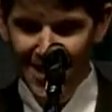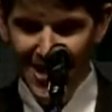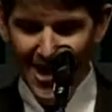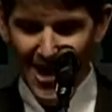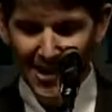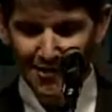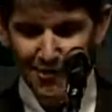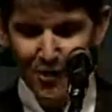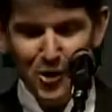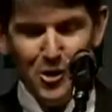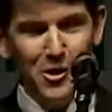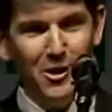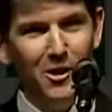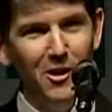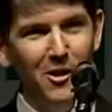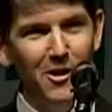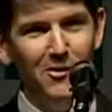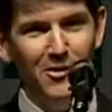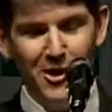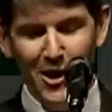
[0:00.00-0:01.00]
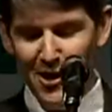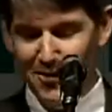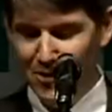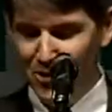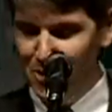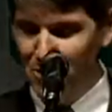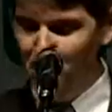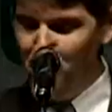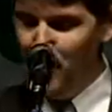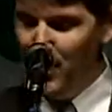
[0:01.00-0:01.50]
I first learned of Governor
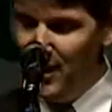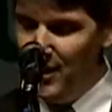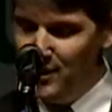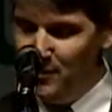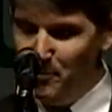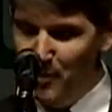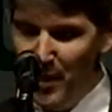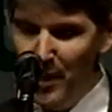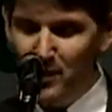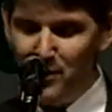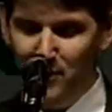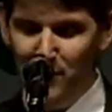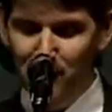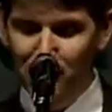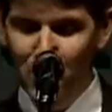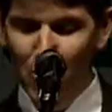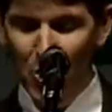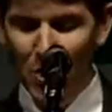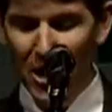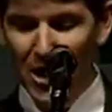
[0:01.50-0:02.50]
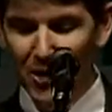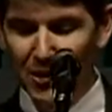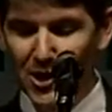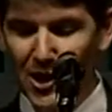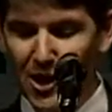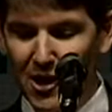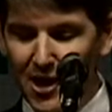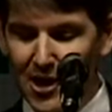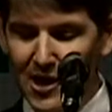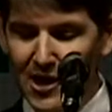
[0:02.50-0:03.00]
Bryant's passion for
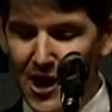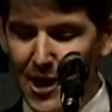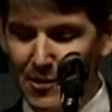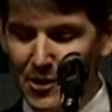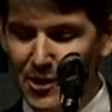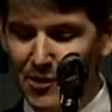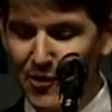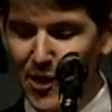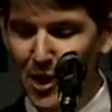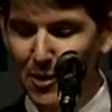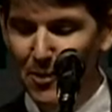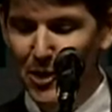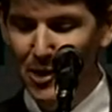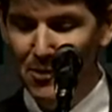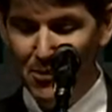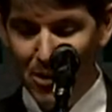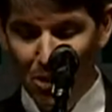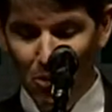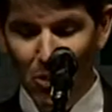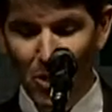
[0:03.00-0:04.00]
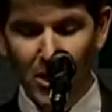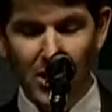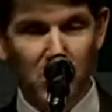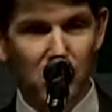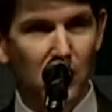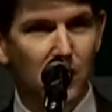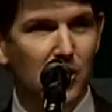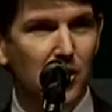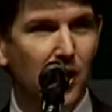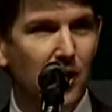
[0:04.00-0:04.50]
healthcare economic development in my work as
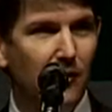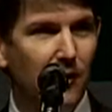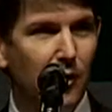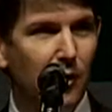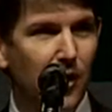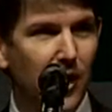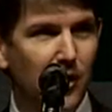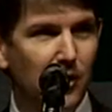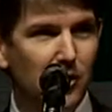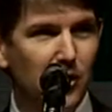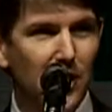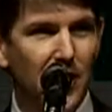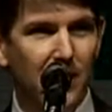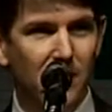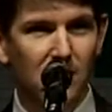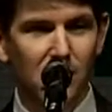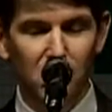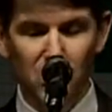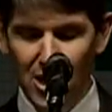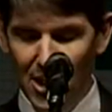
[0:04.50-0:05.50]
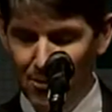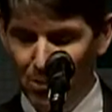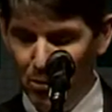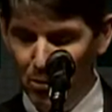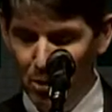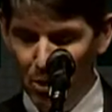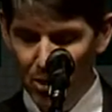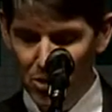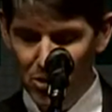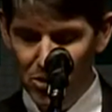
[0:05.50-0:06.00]
the chair of the Greater Jackson Chamber
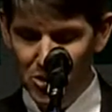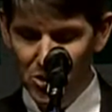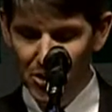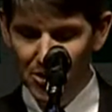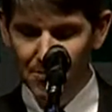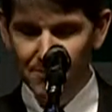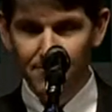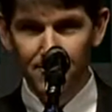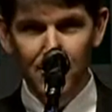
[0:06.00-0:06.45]
Partnership.